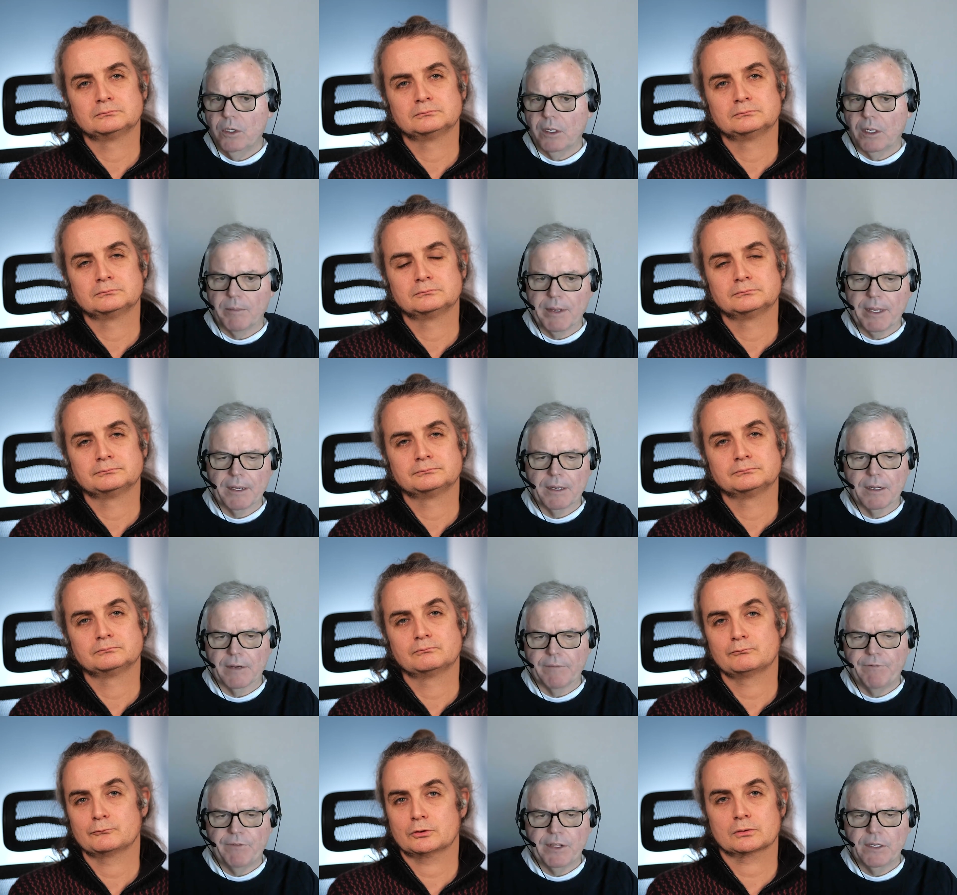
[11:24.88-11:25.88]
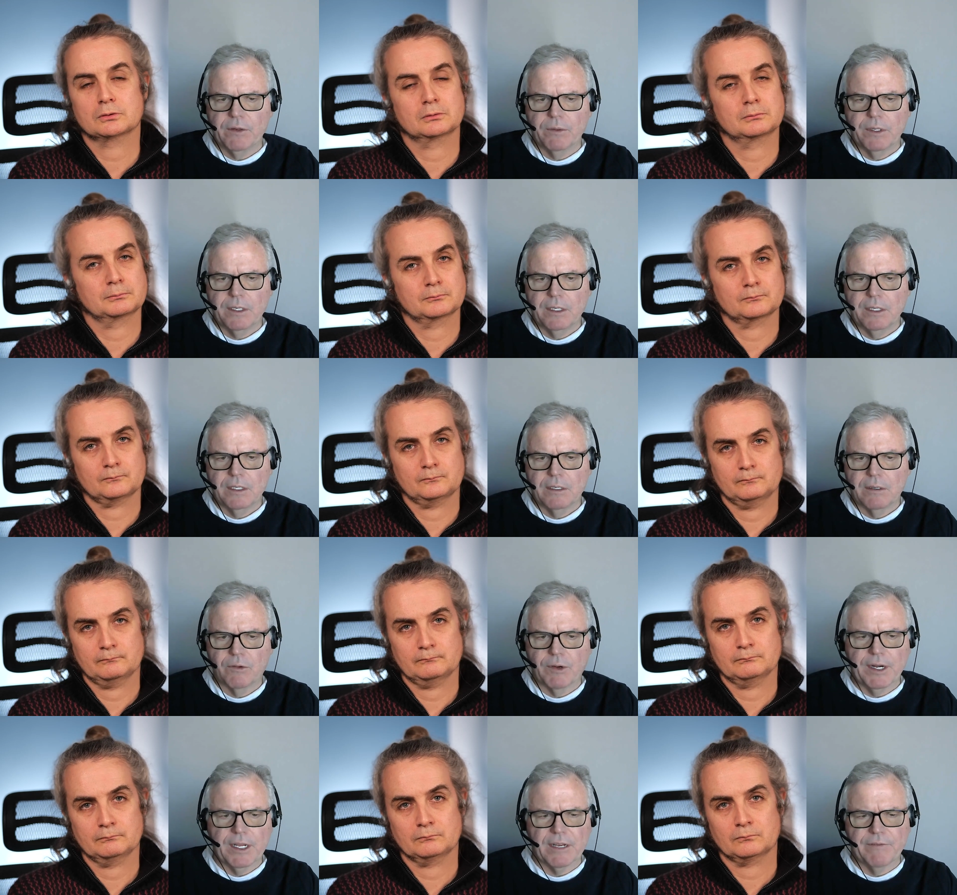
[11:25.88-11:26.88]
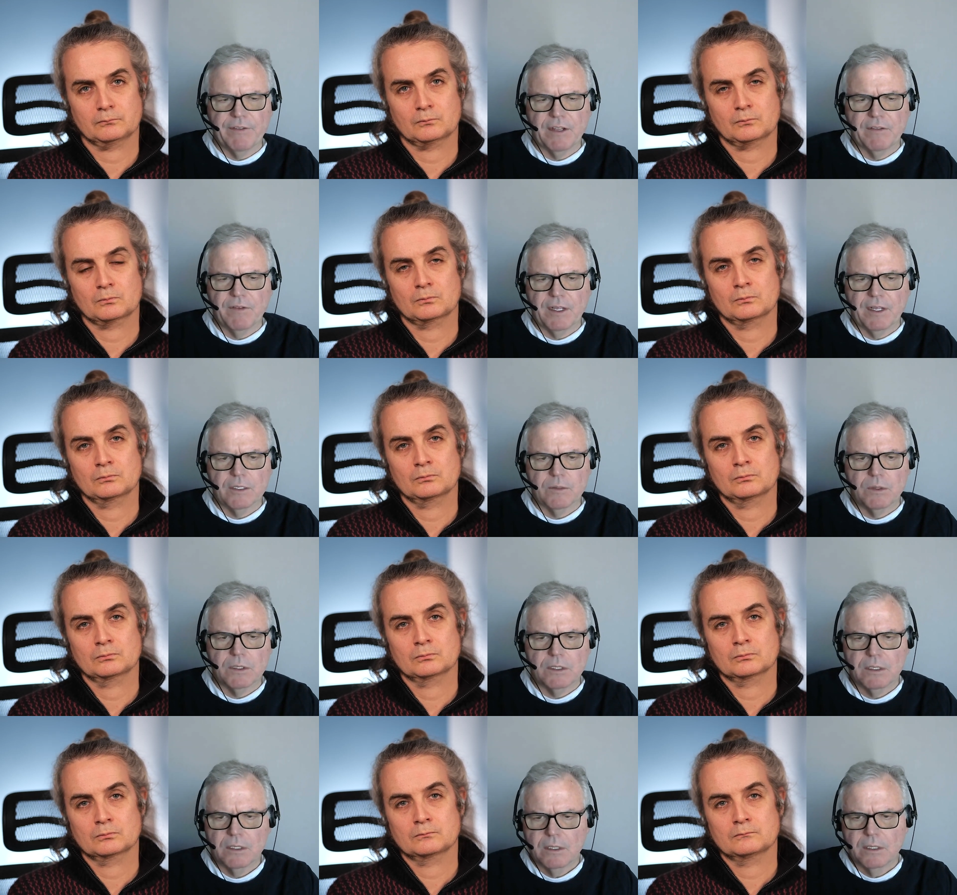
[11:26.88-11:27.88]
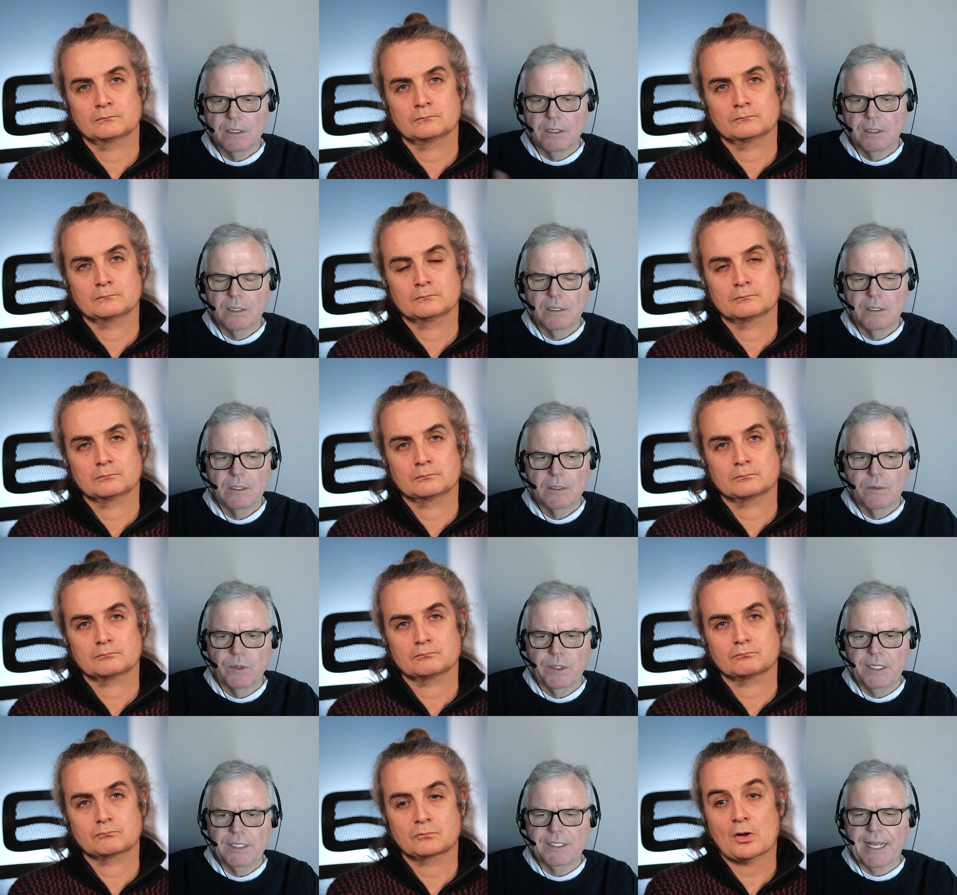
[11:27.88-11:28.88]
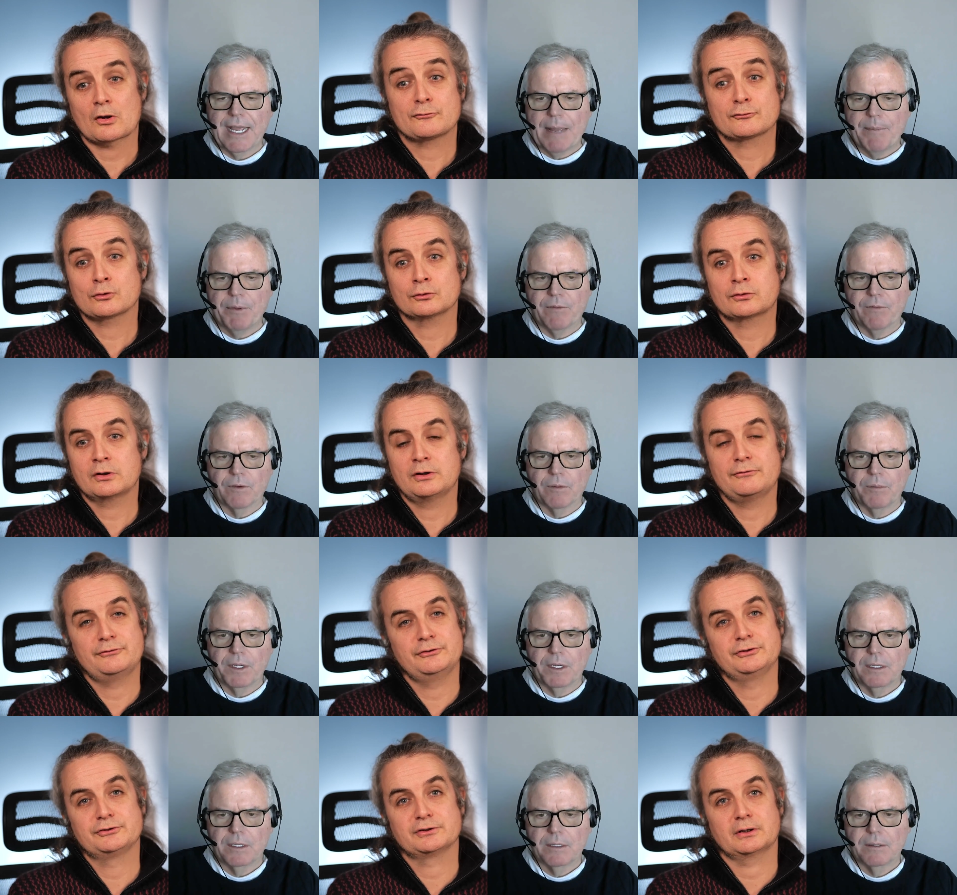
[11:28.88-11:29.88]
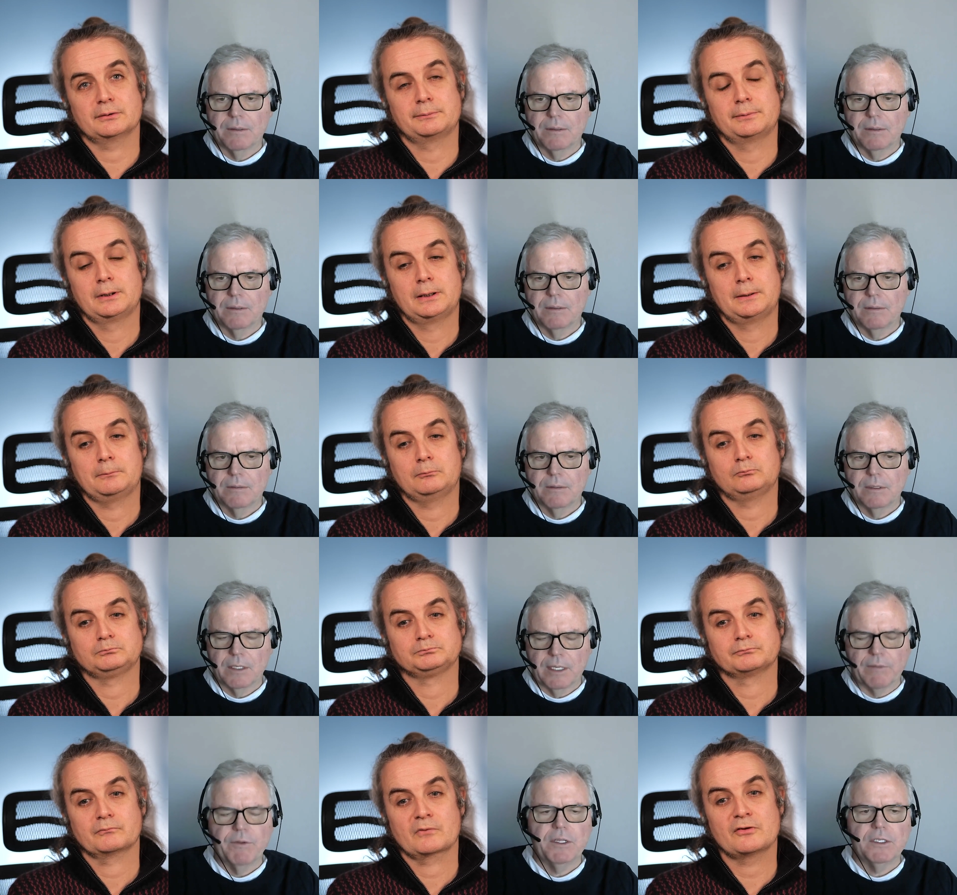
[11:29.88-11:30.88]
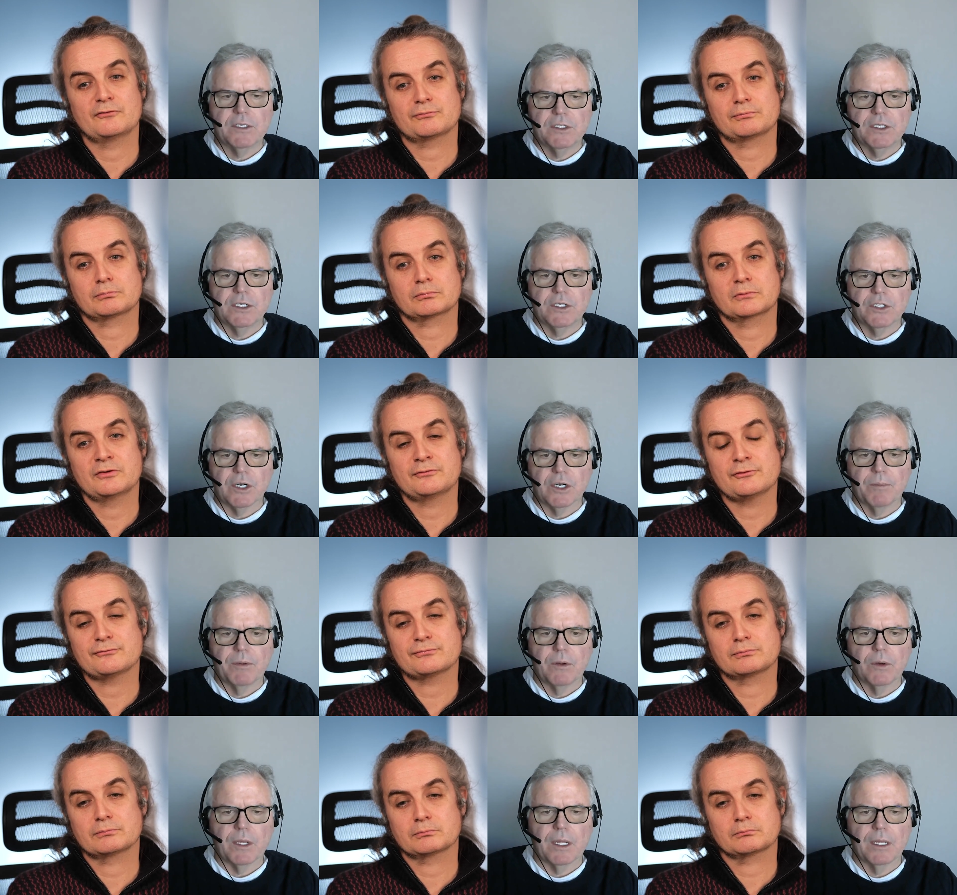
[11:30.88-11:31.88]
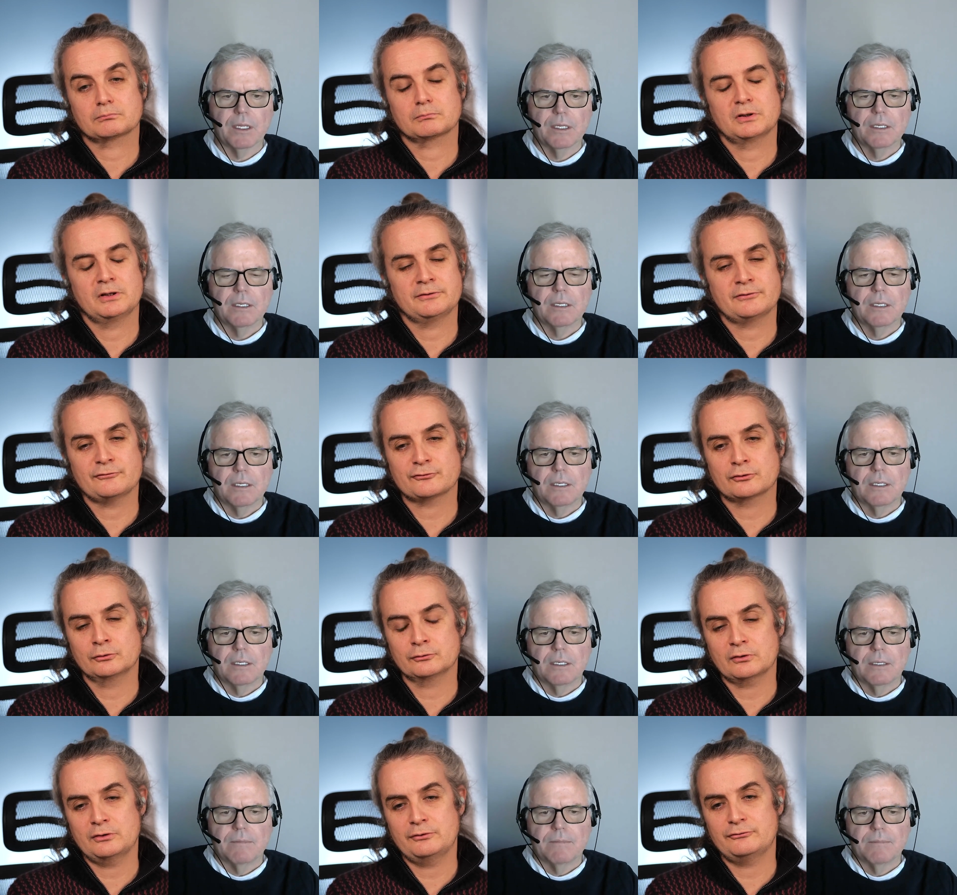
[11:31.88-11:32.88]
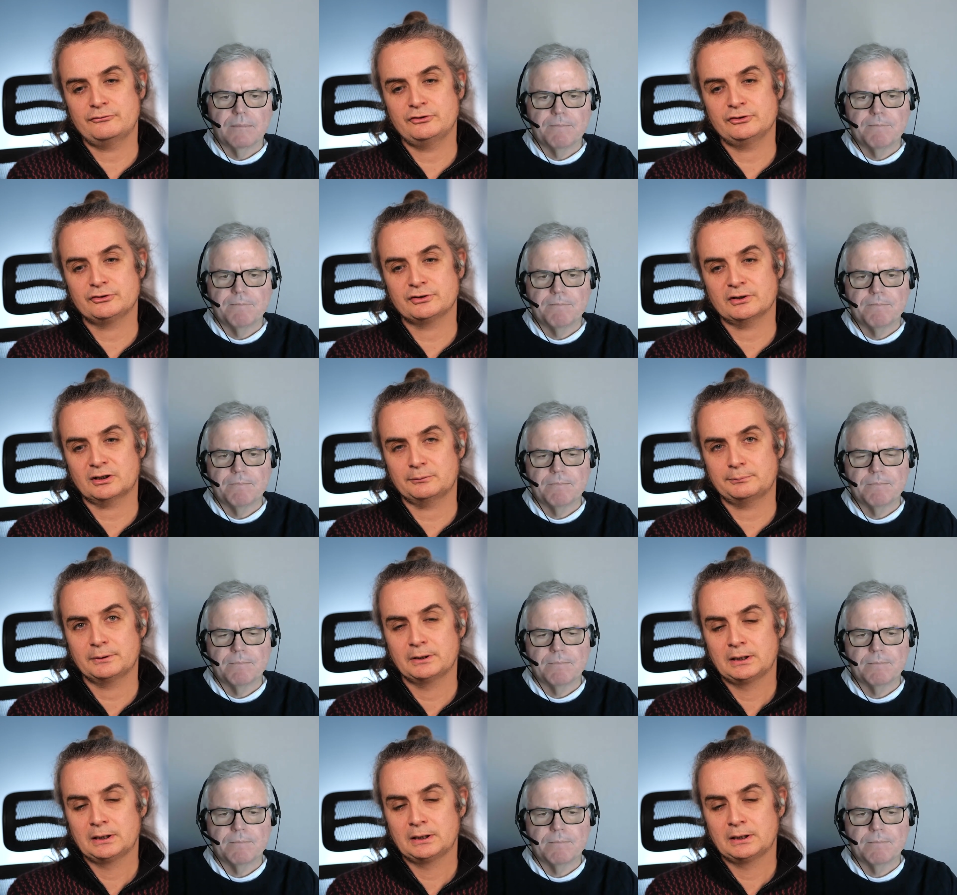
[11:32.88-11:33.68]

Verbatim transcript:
Speaker 1: Am I configuring creating config files? What's what needs That's to happen? It's totally C sharp.
Speaker 2: Everything's it's, in C sharp. It is, okay. It is totally C sharp.